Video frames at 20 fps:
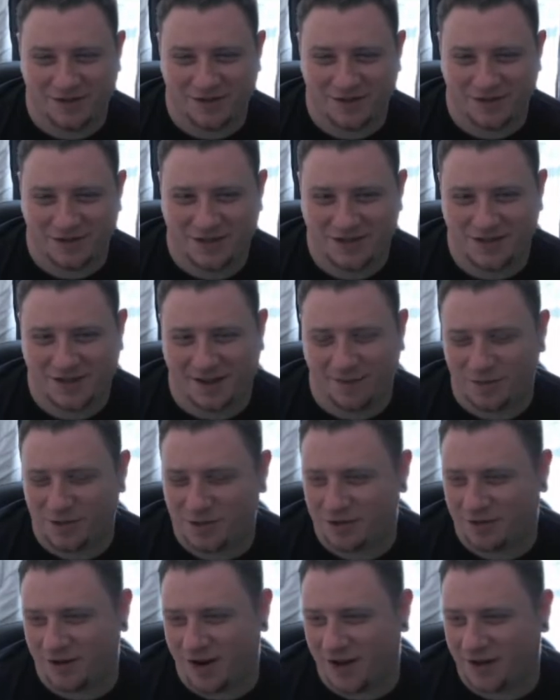
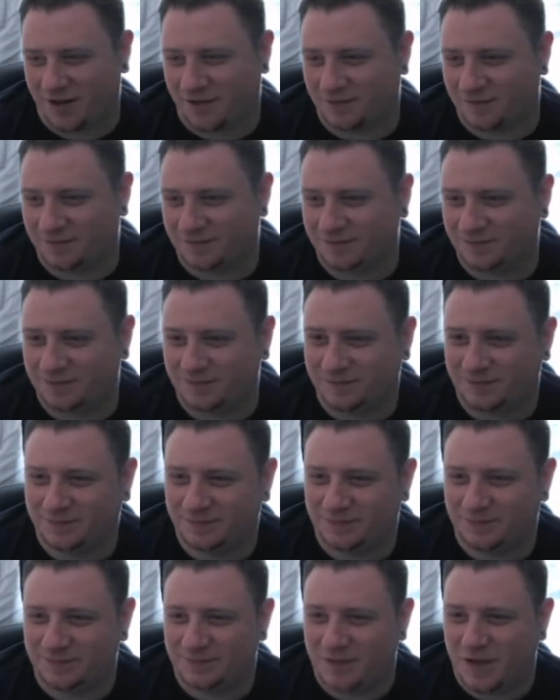Samus Aran.
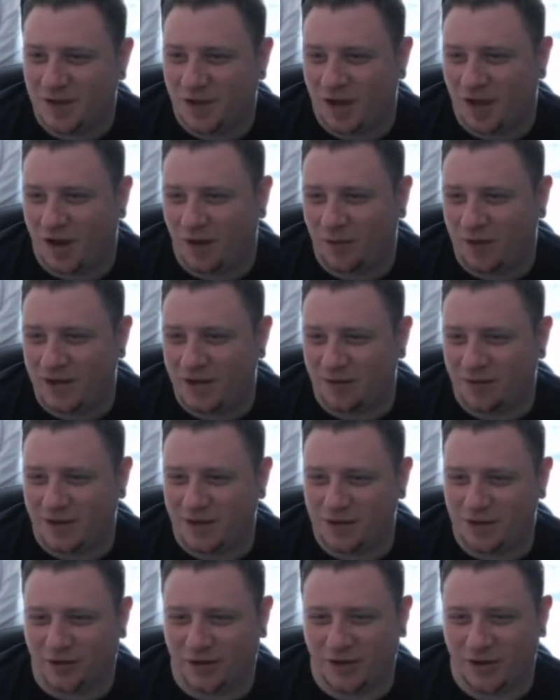We do
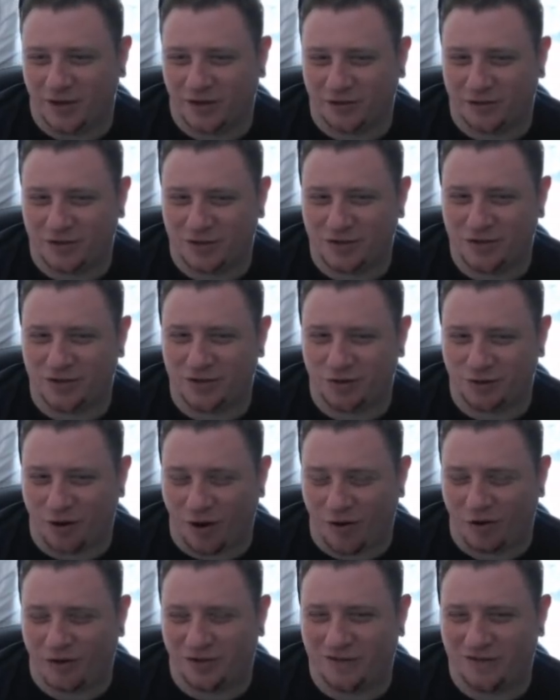enjoy a good,
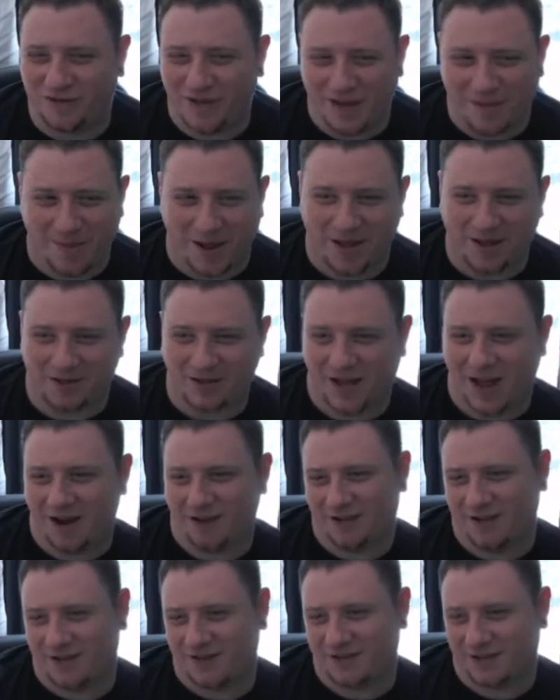strong female
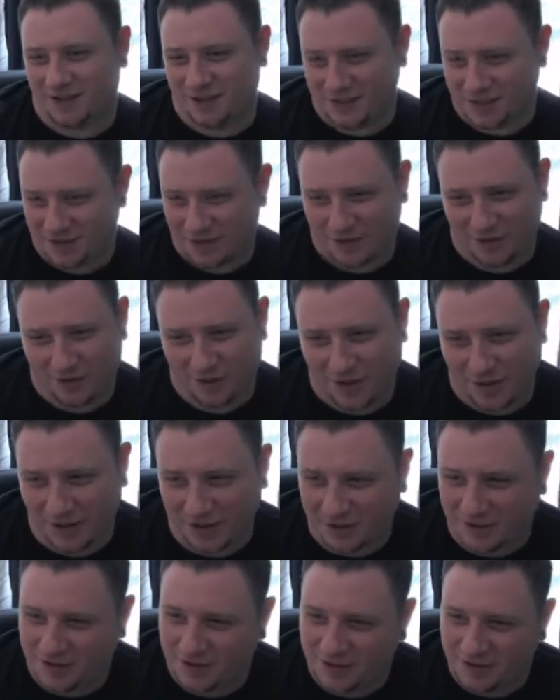character, so
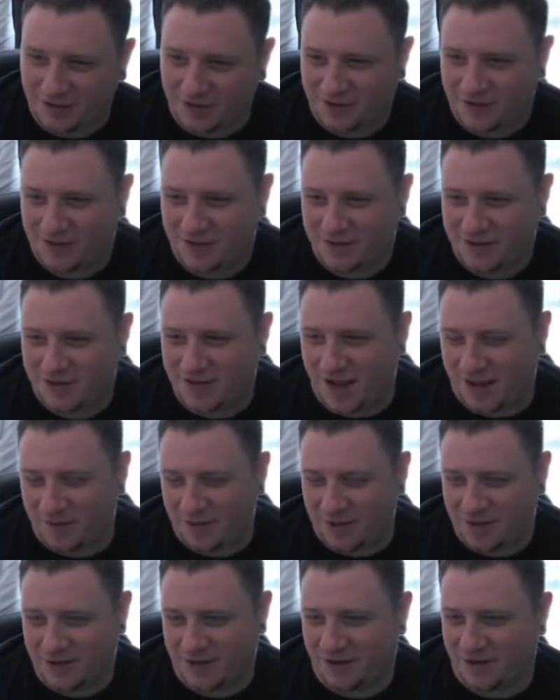
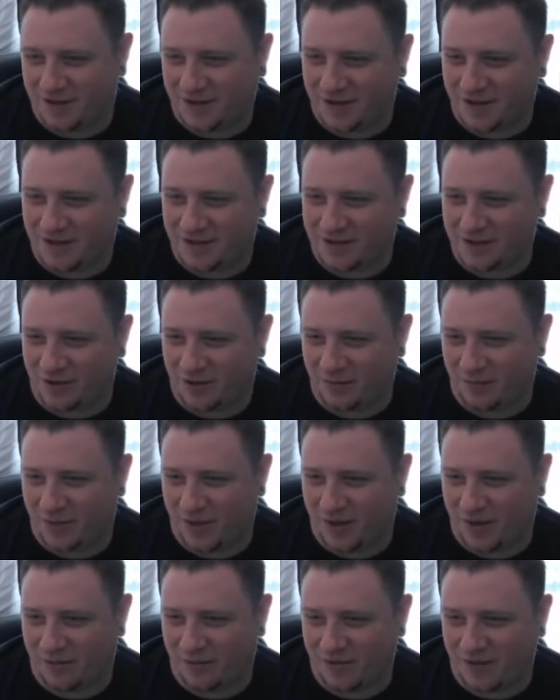Samus, I think, is up
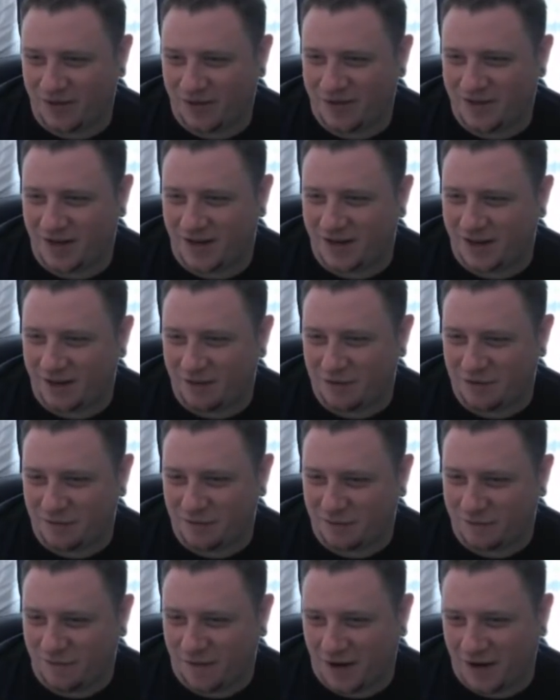there with Nintendo's
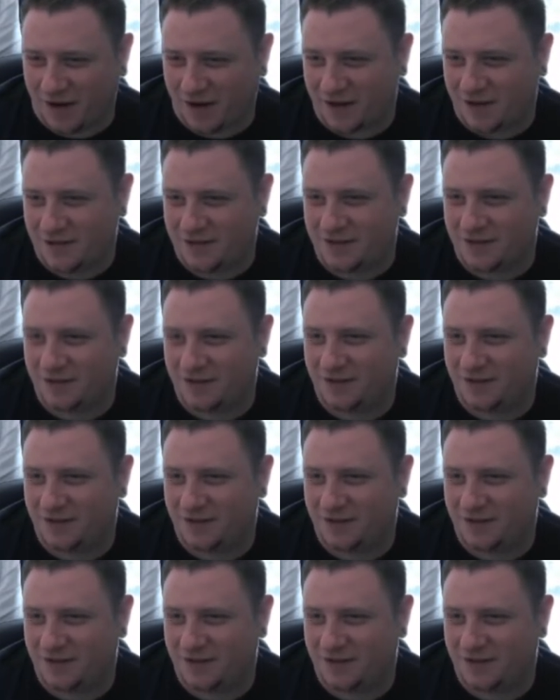finest.